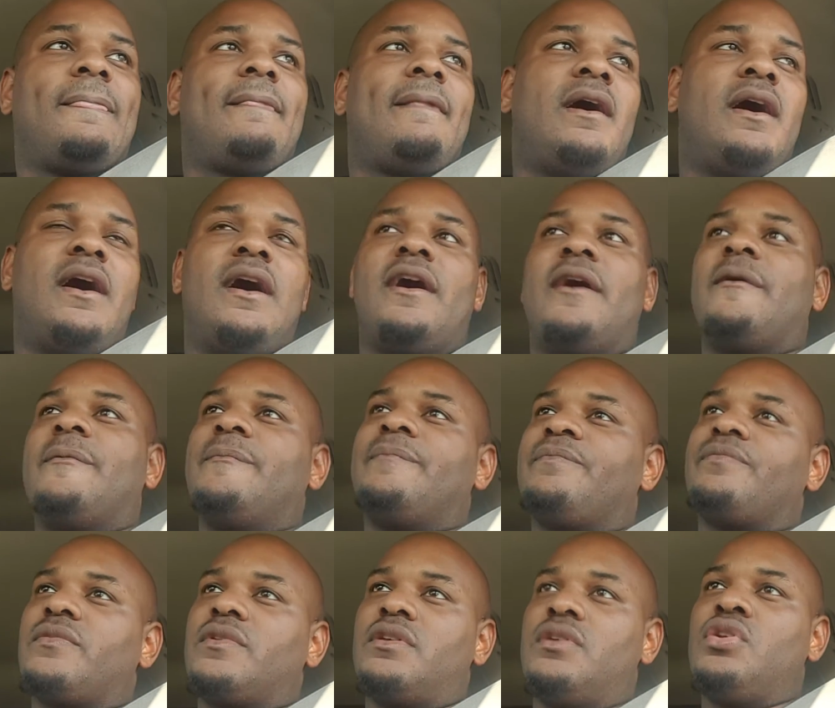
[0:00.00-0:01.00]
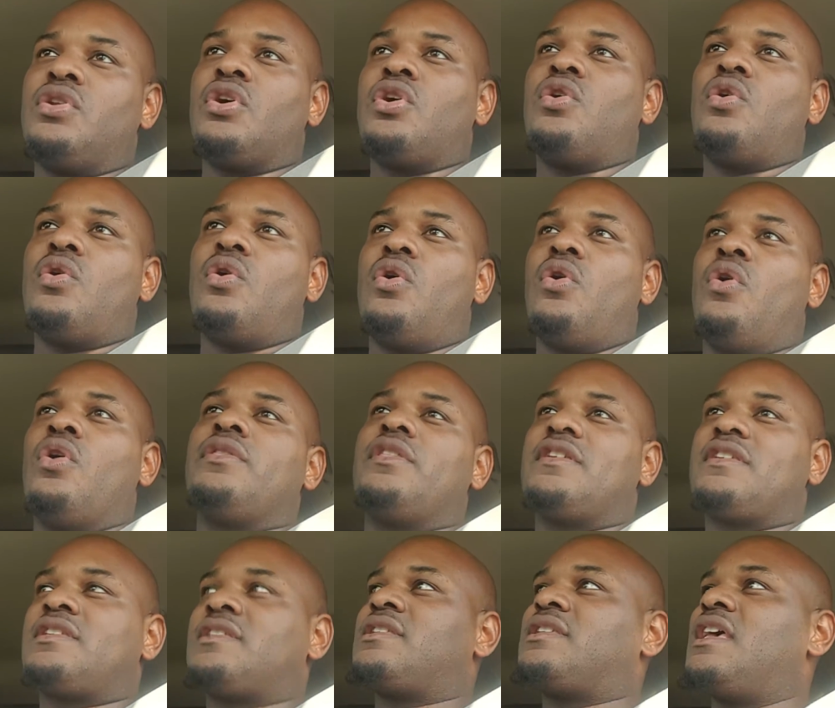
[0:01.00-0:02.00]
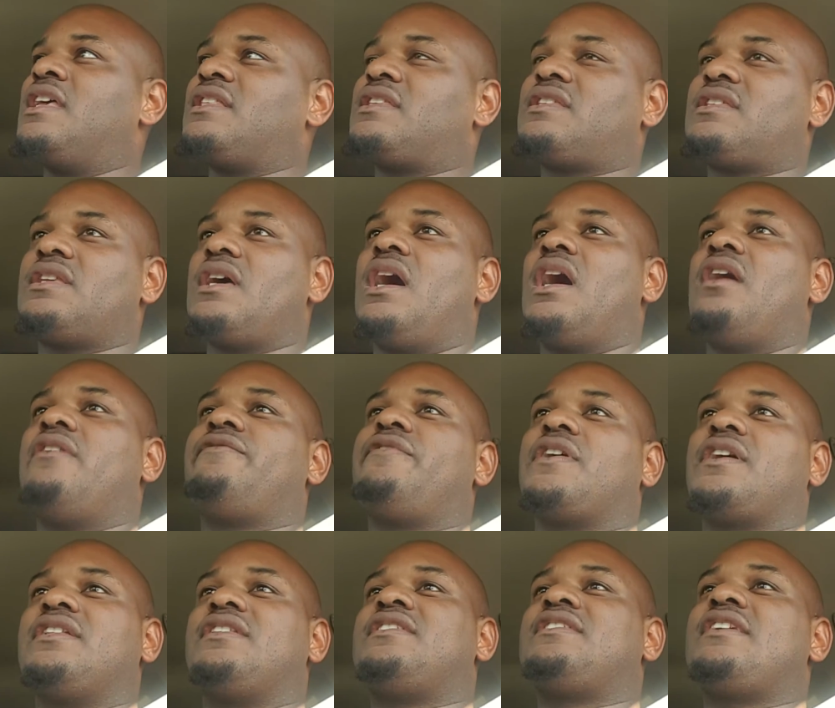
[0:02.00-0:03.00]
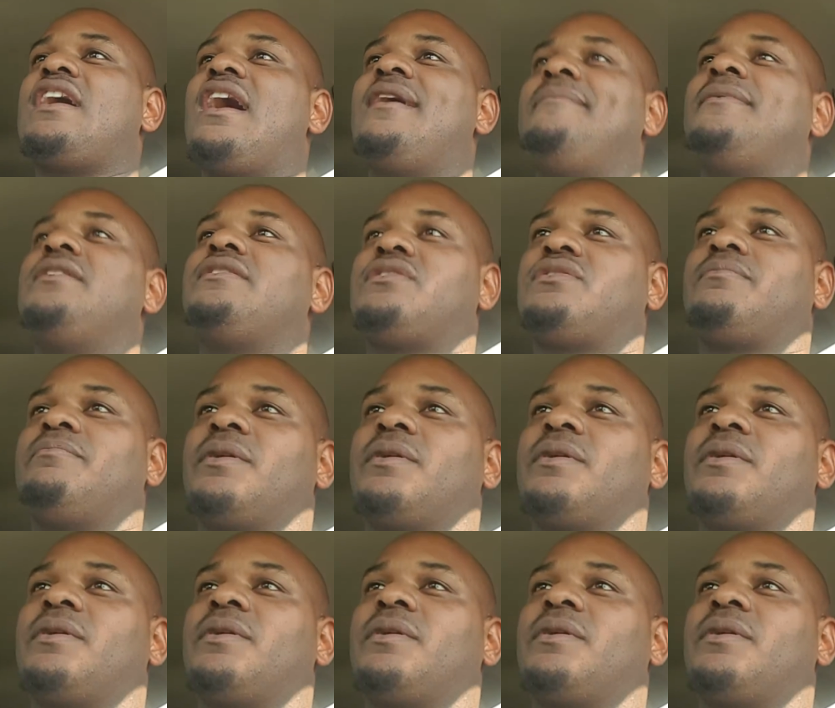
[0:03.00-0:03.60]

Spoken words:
on the sense of a consignment,